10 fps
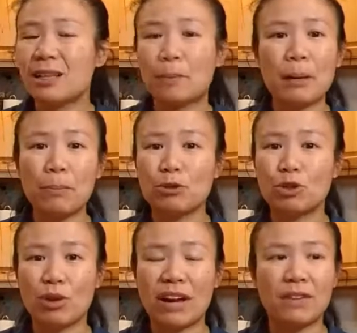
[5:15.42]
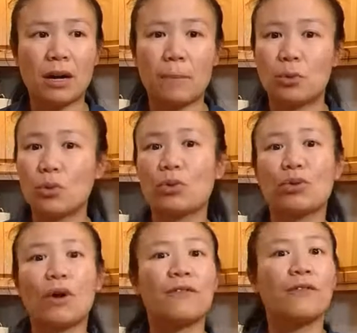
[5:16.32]
the people driving up north
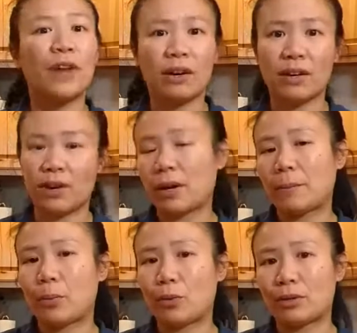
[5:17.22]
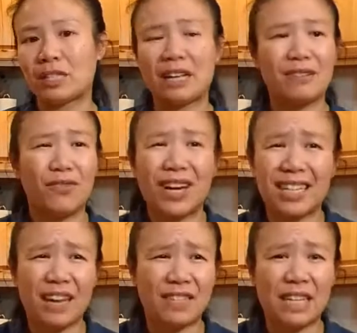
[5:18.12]
are very, very important. And in fact,
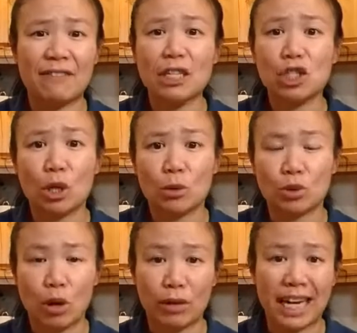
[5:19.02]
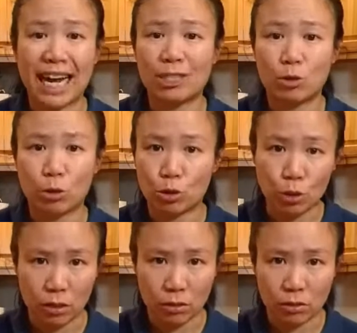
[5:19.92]
they have TV shows called like Ice Road
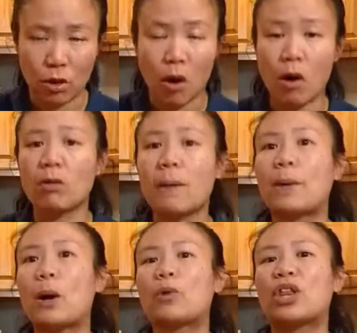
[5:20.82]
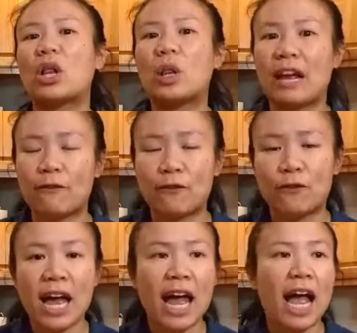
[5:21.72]
Truckers, all about the life
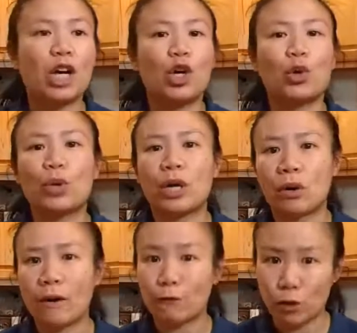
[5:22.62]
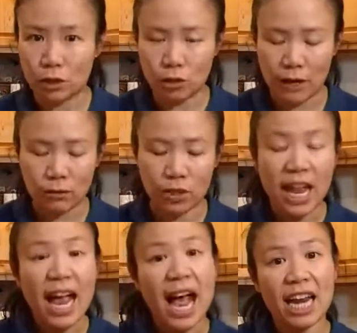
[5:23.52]
and career of truck drivers.
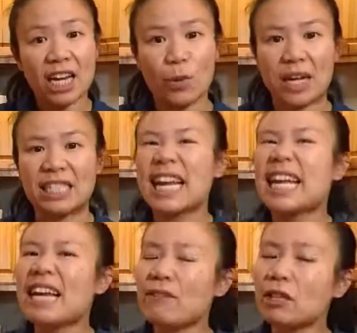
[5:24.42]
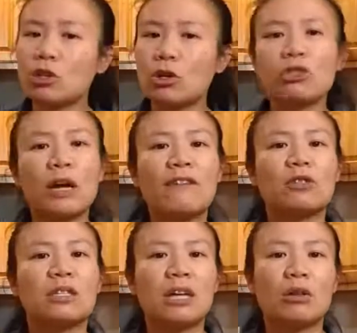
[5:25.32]
Anyways, even the truck
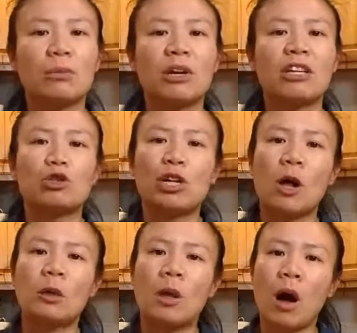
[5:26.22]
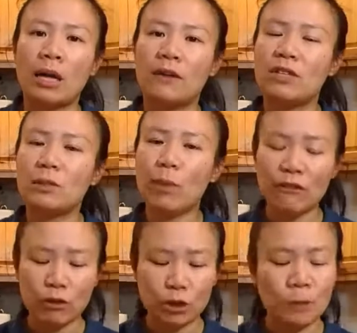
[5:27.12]
drivers in South America drink a lot of this
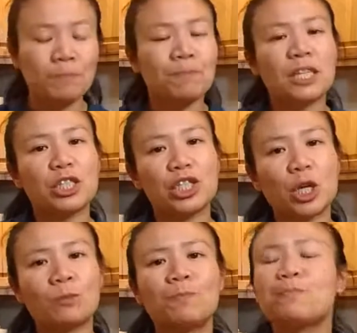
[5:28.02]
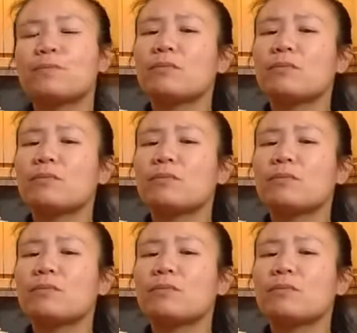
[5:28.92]
beverage. So